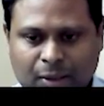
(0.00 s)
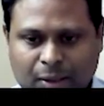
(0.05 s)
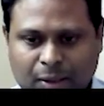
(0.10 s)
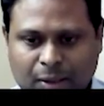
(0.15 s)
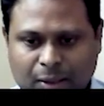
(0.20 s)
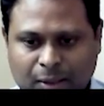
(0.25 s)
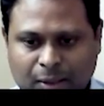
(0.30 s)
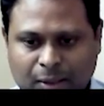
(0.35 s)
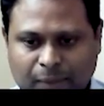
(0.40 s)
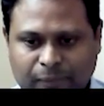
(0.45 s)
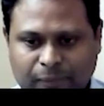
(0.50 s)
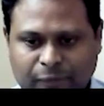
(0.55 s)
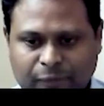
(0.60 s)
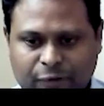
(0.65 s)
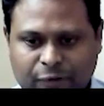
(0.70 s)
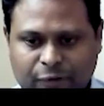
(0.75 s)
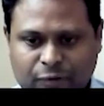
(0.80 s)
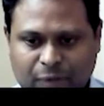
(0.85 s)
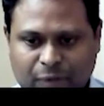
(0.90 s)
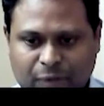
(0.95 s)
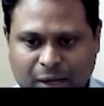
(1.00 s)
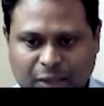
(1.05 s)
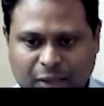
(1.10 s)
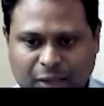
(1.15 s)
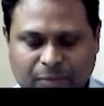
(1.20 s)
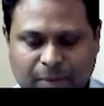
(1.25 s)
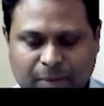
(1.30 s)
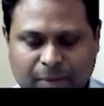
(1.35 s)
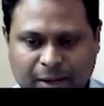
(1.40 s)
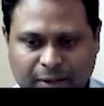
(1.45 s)
uh,
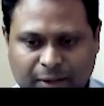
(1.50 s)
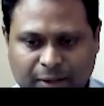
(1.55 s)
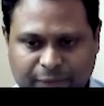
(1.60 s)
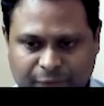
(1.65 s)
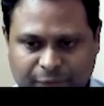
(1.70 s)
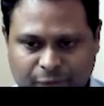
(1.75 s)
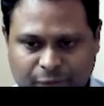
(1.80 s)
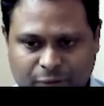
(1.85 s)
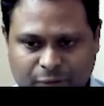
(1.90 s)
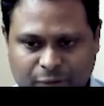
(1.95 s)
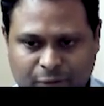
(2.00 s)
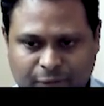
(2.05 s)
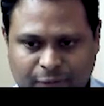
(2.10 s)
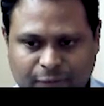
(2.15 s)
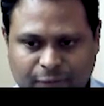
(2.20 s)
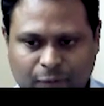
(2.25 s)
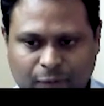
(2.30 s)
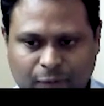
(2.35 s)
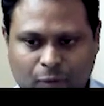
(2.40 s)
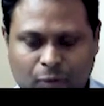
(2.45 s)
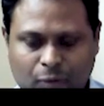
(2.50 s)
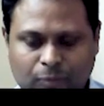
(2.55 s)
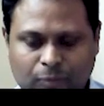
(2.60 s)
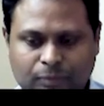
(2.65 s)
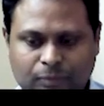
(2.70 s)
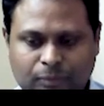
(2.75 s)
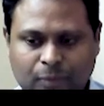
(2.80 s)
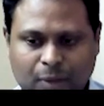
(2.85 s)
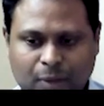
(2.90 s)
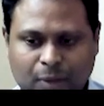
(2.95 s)
visualized by a reversal of flow.
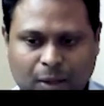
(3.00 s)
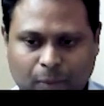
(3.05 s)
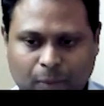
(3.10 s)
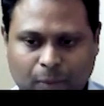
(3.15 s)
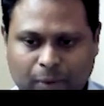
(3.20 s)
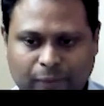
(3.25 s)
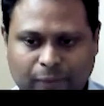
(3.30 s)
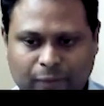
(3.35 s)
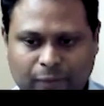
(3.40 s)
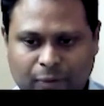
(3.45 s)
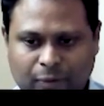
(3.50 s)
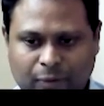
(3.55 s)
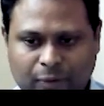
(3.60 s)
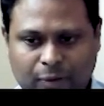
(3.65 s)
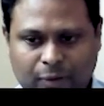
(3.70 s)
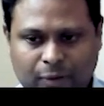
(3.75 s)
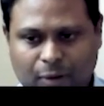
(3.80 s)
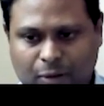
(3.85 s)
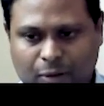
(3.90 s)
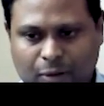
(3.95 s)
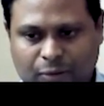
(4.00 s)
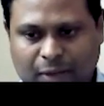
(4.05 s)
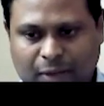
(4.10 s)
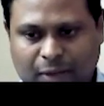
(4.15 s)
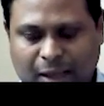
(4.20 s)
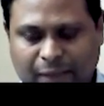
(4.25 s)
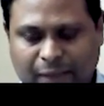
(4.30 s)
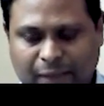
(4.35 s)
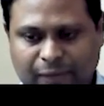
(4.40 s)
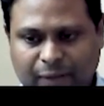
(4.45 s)
However, it will also
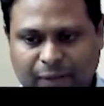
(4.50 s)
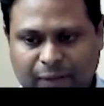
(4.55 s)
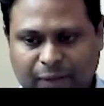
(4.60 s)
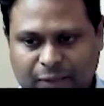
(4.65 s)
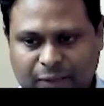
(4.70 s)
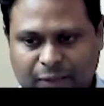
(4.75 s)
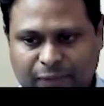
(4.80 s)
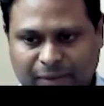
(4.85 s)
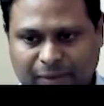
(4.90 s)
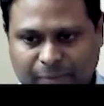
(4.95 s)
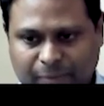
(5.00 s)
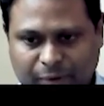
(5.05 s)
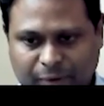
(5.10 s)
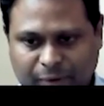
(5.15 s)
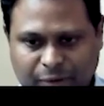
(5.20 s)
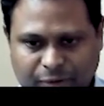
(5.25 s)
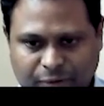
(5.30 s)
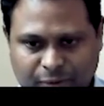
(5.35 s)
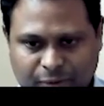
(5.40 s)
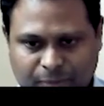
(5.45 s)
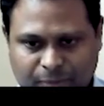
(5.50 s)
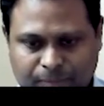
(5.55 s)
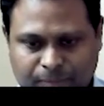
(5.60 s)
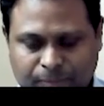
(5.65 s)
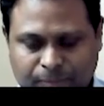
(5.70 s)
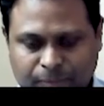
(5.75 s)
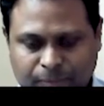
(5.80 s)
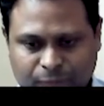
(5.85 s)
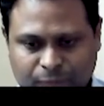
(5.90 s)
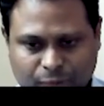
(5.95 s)
have increased vibration.
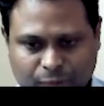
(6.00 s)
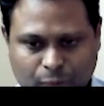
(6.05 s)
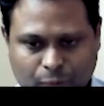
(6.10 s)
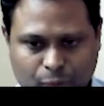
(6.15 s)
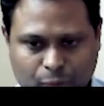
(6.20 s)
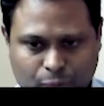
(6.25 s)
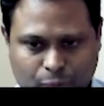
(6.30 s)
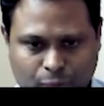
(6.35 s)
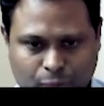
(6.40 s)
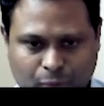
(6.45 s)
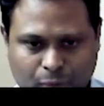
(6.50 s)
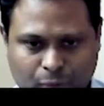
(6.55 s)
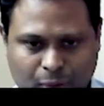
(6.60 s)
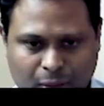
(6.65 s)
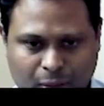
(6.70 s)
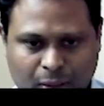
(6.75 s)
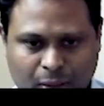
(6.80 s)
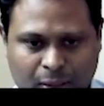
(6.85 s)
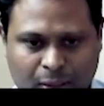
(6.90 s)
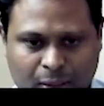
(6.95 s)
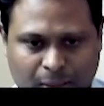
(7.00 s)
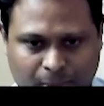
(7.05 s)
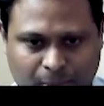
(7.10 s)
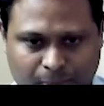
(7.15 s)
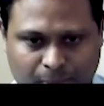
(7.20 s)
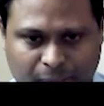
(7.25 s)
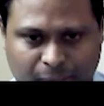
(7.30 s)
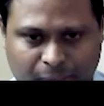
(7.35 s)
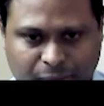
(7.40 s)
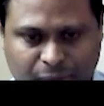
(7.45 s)
So those two are
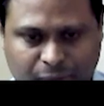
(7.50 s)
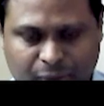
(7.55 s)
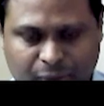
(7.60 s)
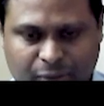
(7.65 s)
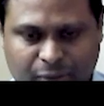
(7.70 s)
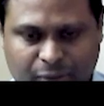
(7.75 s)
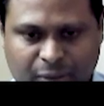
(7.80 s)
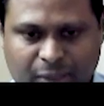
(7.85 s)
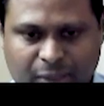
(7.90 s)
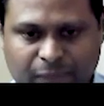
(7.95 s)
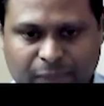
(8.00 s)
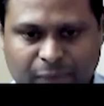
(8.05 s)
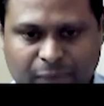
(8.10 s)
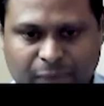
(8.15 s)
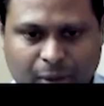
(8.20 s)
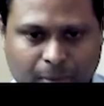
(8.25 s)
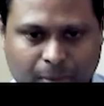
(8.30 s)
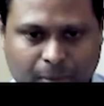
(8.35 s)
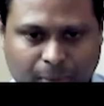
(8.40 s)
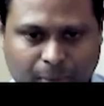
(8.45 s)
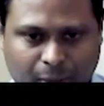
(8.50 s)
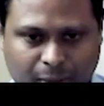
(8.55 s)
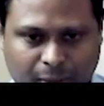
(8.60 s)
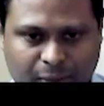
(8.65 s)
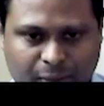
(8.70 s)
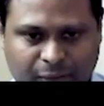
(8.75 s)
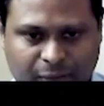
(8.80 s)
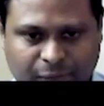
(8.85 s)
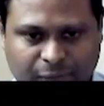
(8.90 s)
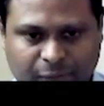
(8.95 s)
measuring the same phenomenon
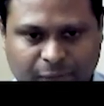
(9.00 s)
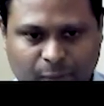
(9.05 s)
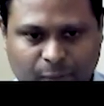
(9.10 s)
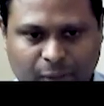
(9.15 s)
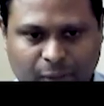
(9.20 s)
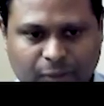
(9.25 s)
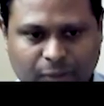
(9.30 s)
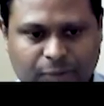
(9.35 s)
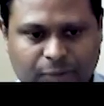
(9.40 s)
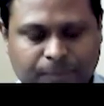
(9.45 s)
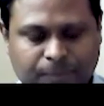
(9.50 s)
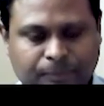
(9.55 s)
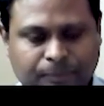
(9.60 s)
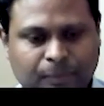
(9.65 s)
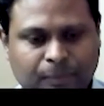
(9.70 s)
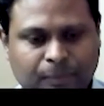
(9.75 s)
in different ways.